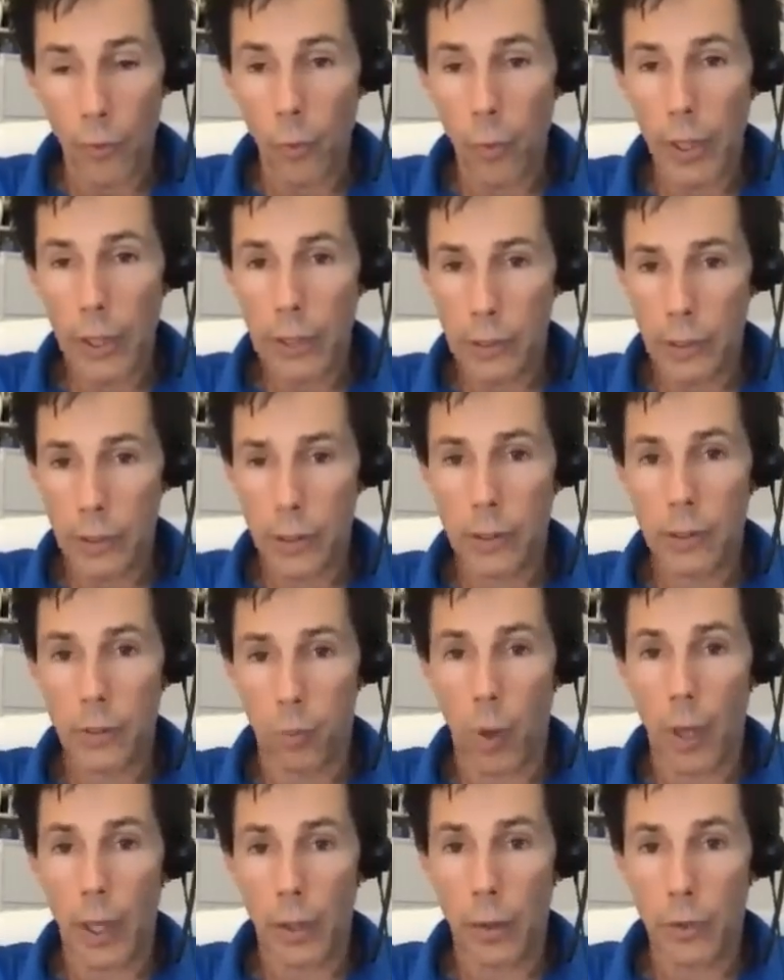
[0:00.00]
reasons
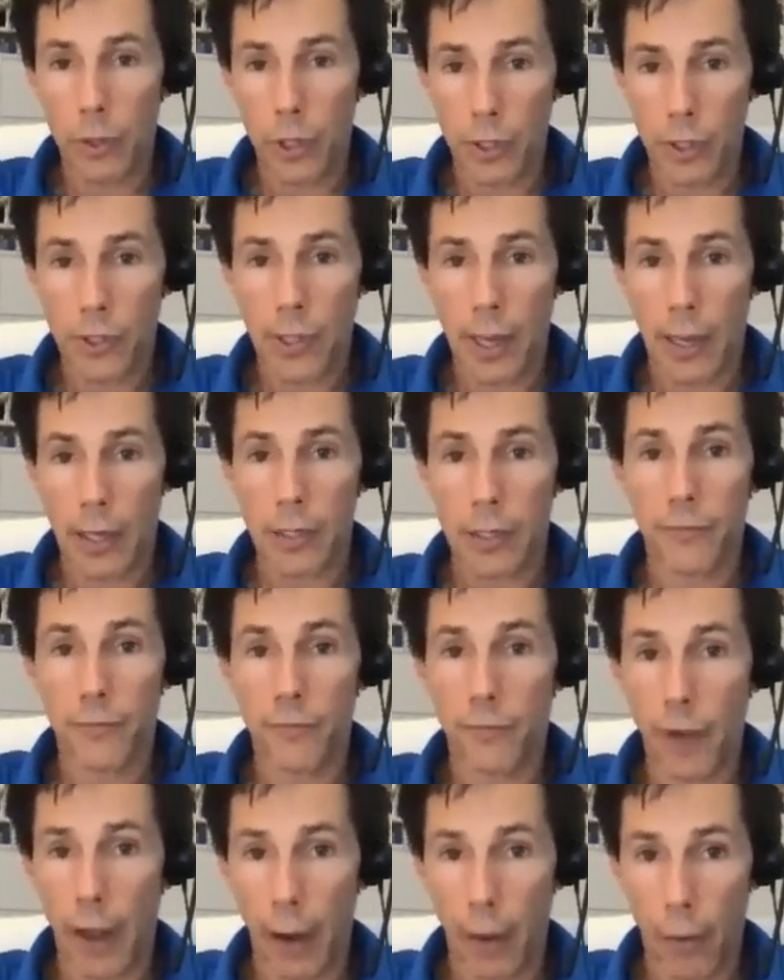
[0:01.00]
what you just said is
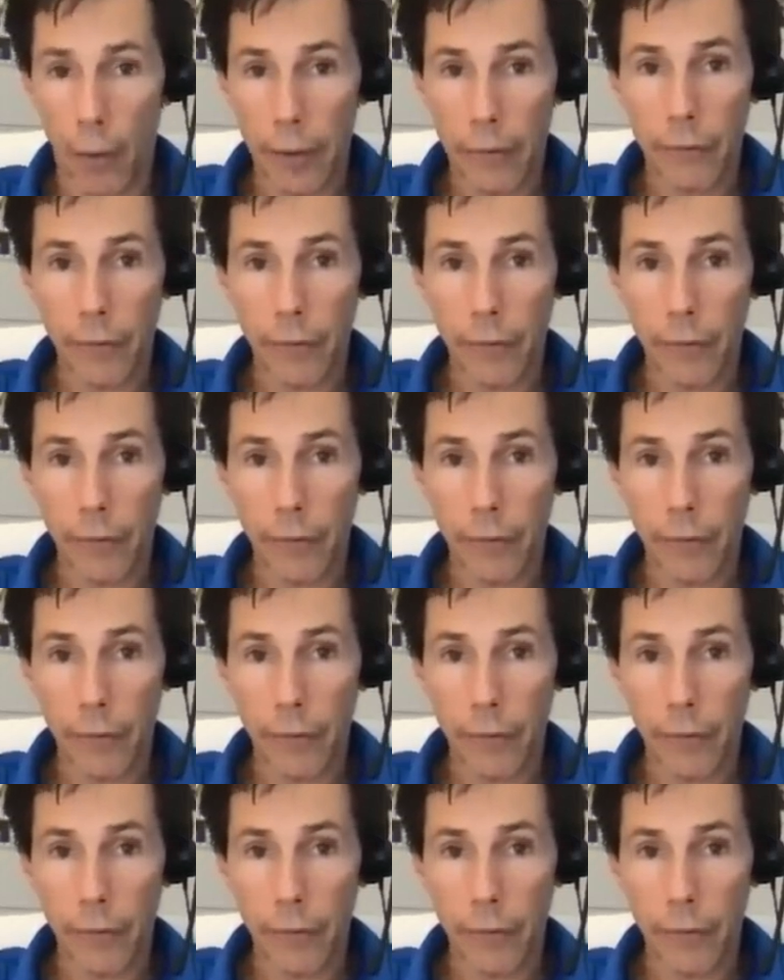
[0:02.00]
very